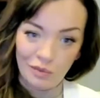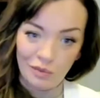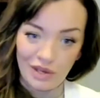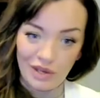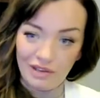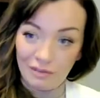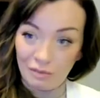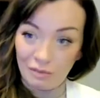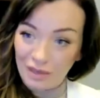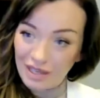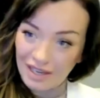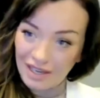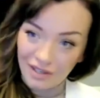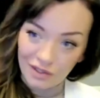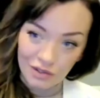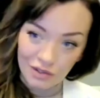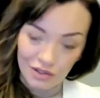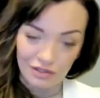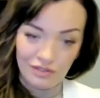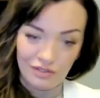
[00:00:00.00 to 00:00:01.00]
We have a
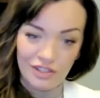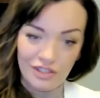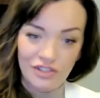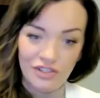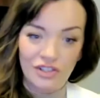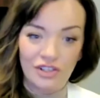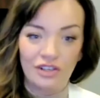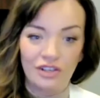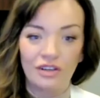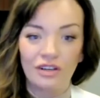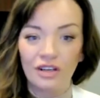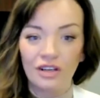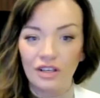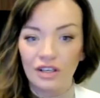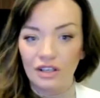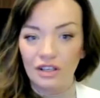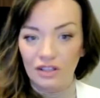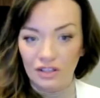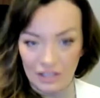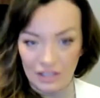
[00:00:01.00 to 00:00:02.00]
mechanical division,
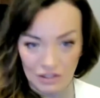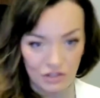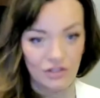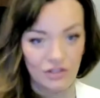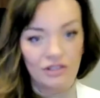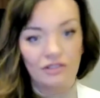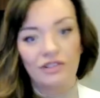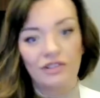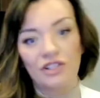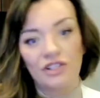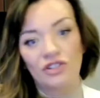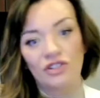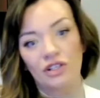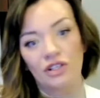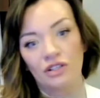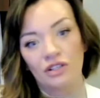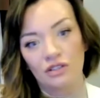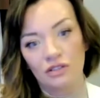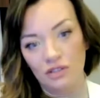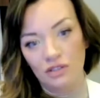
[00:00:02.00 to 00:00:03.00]
electrical
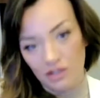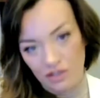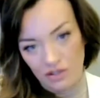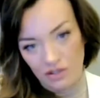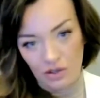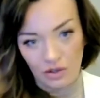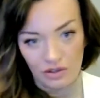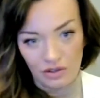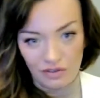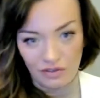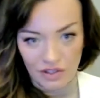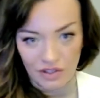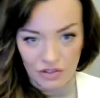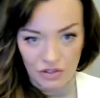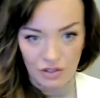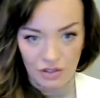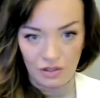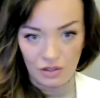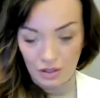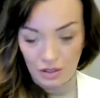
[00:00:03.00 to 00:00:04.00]
division, the solar
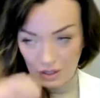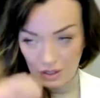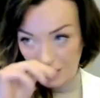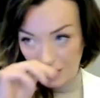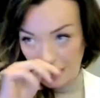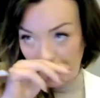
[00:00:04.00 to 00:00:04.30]
division.